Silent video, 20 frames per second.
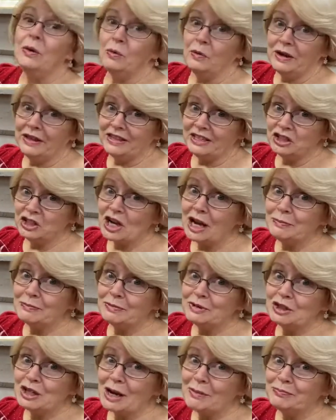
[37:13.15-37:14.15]
with a chop
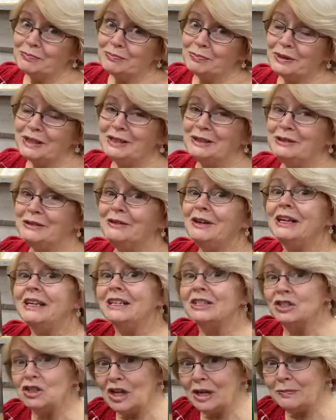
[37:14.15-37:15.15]
chop here
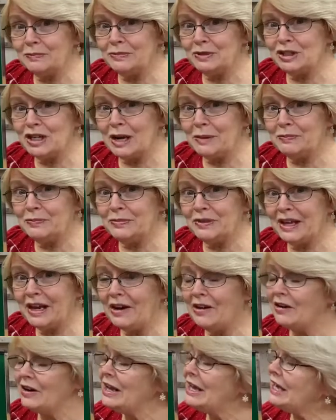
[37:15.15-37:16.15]
and a chop chop there,